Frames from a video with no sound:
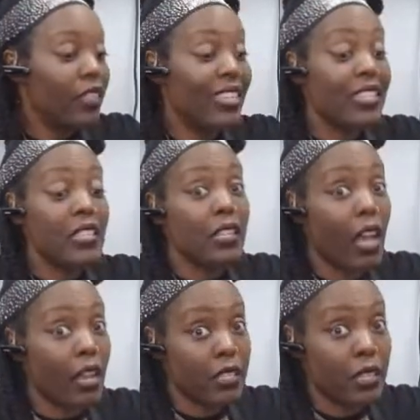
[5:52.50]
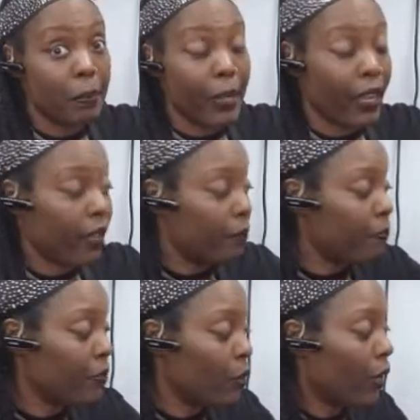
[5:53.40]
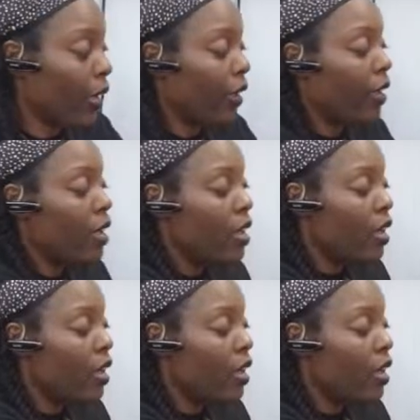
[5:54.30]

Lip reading: this is a non-stick pan, okay?